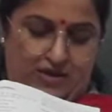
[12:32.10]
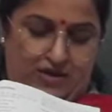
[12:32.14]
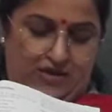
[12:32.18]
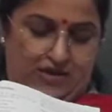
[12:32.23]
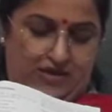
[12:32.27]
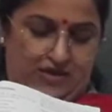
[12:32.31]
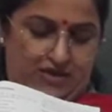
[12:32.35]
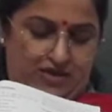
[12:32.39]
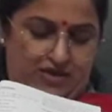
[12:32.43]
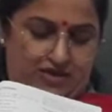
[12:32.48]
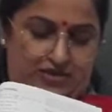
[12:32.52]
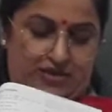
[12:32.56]

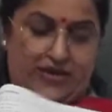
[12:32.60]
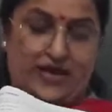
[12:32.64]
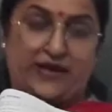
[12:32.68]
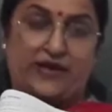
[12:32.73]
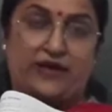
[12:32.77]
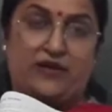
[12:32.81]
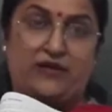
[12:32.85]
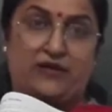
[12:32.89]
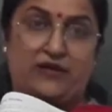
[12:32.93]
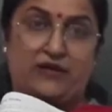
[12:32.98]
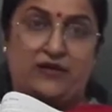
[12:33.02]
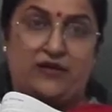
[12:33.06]
This side.
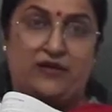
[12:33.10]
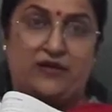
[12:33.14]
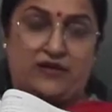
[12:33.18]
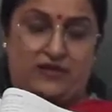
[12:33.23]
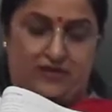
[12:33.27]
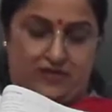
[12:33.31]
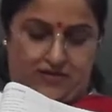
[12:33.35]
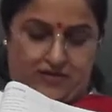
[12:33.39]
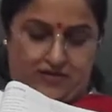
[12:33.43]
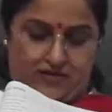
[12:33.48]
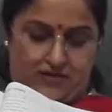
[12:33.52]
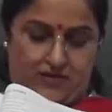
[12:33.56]

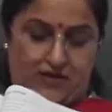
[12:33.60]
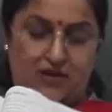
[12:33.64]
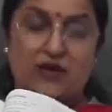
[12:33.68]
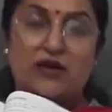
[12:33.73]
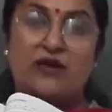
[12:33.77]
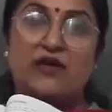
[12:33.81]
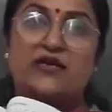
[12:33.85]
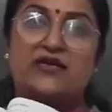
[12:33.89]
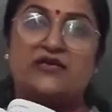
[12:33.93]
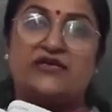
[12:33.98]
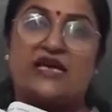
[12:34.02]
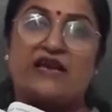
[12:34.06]

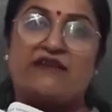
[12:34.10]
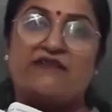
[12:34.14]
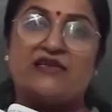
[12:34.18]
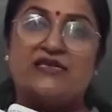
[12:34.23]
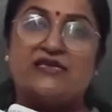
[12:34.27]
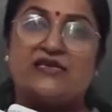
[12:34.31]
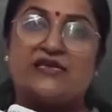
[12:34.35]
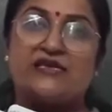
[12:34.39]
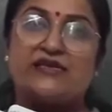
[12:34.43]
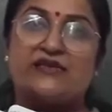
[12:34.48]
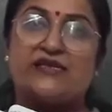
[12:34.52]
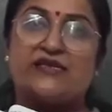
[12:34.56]
7
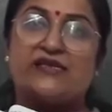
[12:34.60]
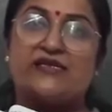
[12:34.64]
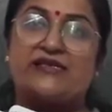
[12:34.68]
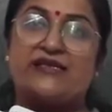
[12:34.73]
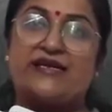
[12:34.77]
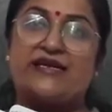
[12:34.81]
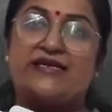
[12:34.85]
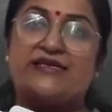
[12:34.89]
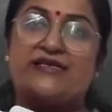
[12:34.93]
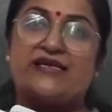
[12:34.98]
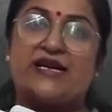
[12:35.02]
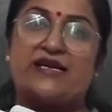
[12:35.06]
sister
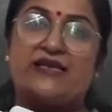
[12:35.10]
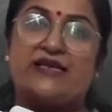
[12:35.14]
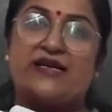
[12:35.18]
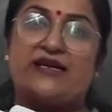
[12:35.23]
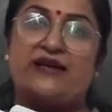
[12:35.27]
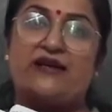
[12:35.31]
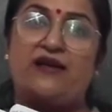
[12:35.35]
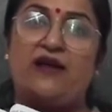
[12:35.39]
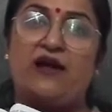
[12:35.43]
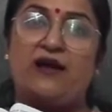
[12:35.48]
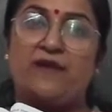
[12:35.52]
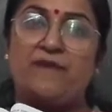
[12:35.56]
states are
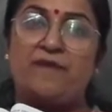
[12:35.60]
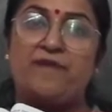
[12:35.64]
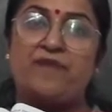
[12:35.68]
there, na?